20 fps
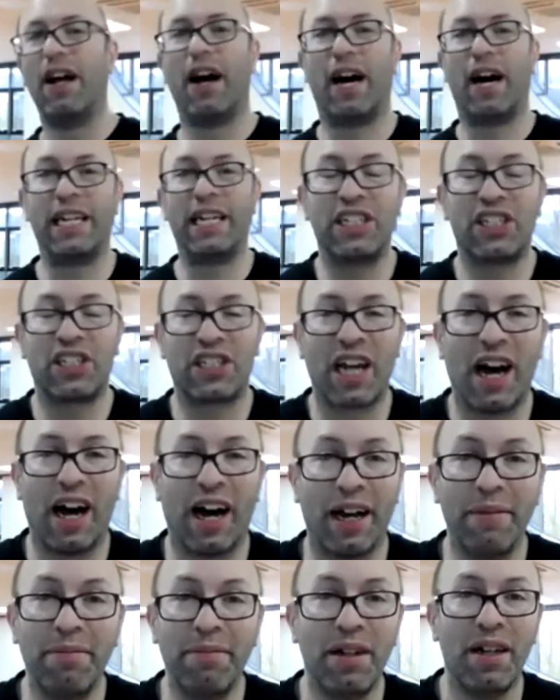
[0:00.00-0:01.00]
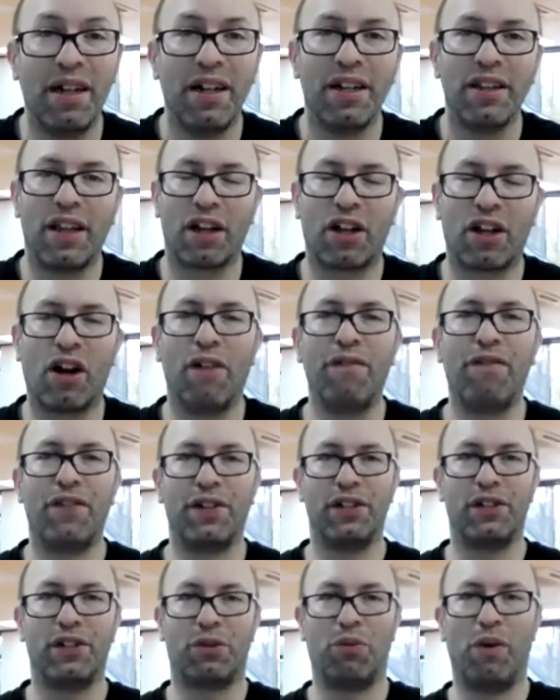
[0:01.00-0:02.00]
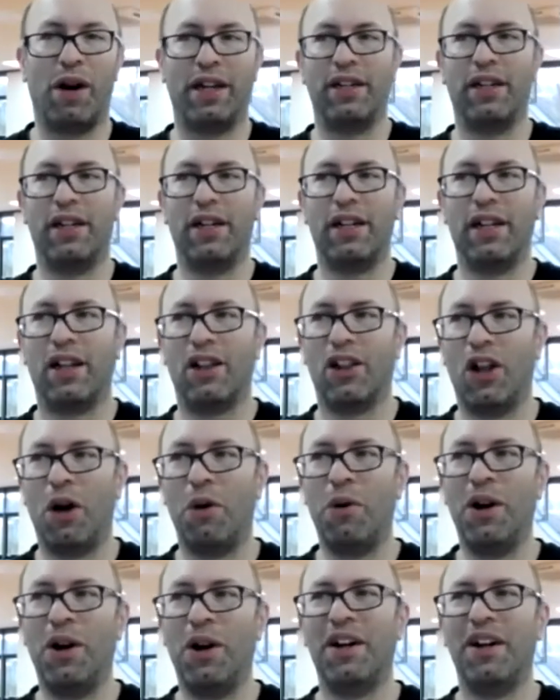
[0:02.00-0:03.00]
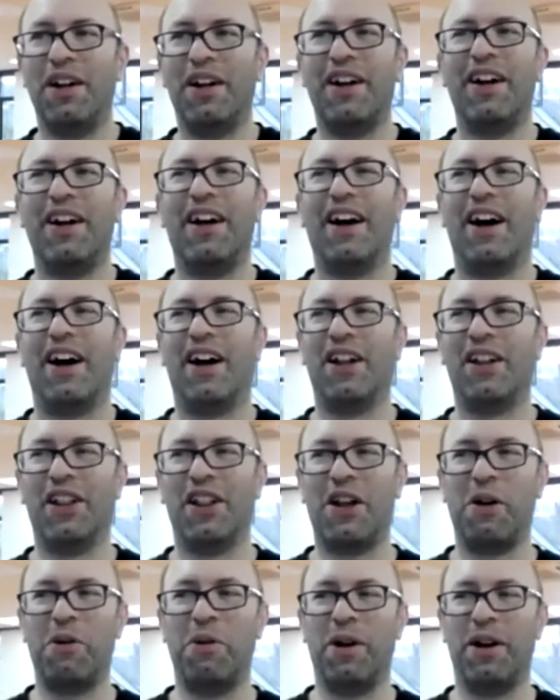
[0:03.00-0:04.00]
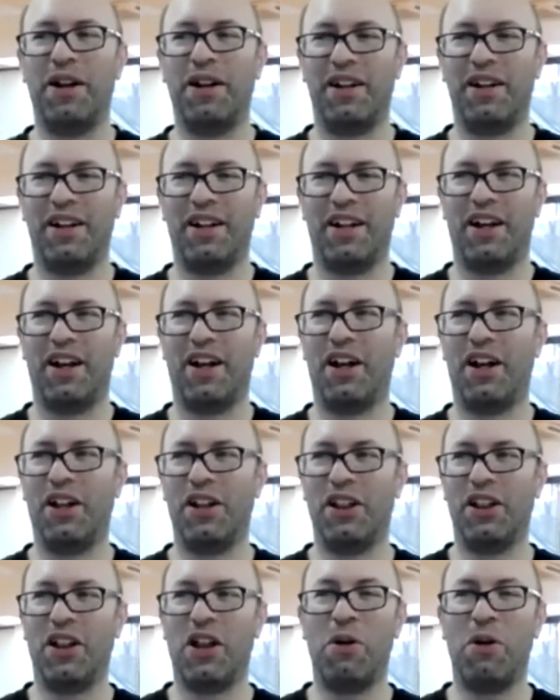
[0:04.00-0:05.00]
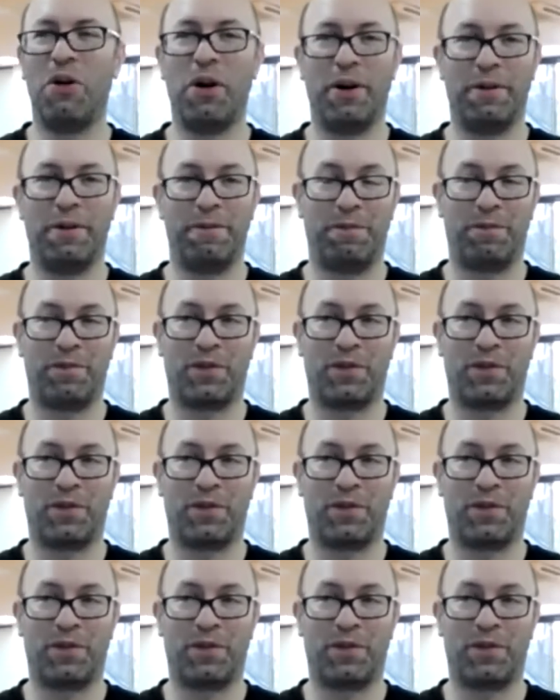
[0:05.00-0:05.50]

and each time their confidence went lower and lower and lower.